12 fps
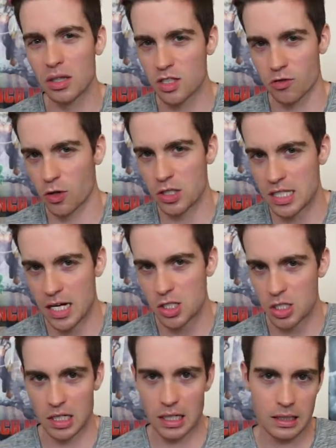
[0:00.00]
this for
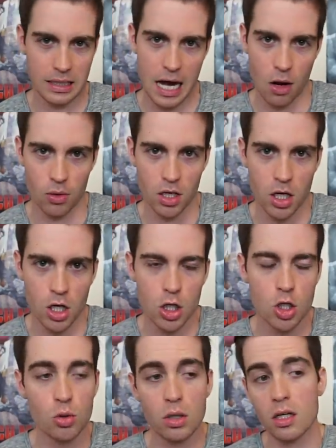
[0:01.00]
attention and clout.
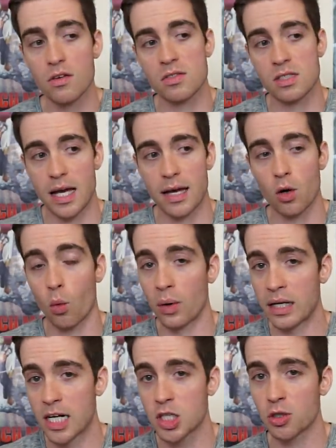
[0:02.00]
You could have said
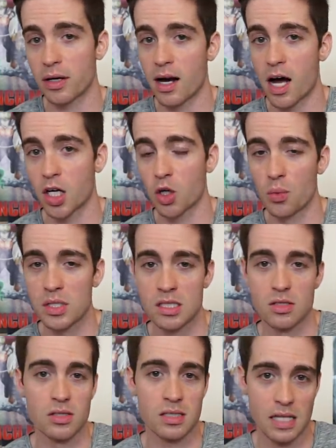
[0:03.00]
when Nejire Hado was
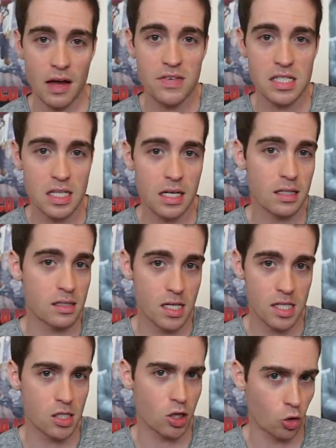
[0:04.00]
still 17 in
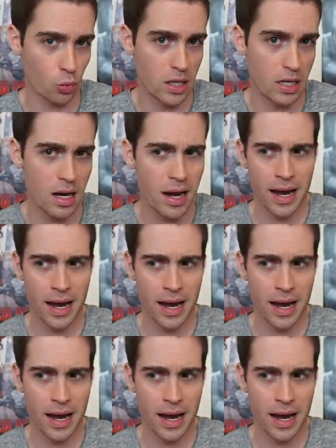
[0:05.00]
Season 3,